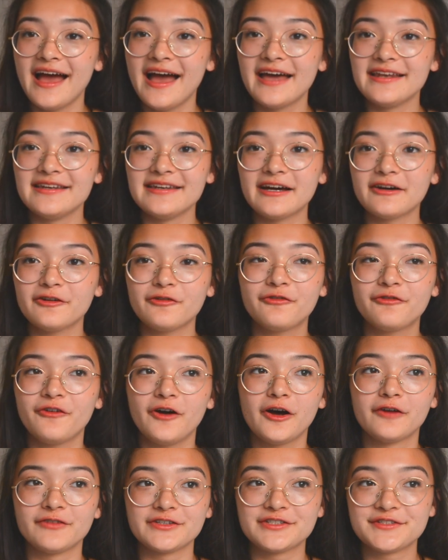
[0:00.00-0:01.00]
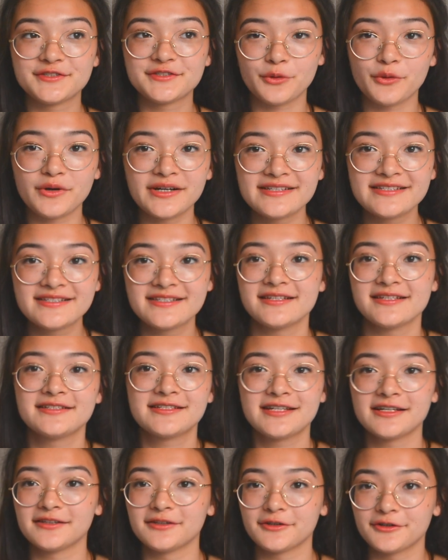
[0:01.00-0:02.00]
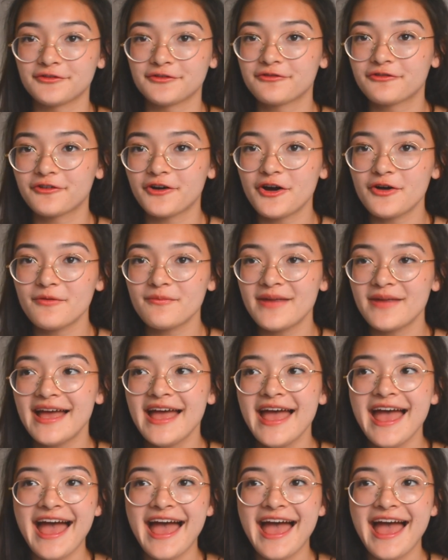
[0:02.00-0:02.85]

enough of a source to learn from,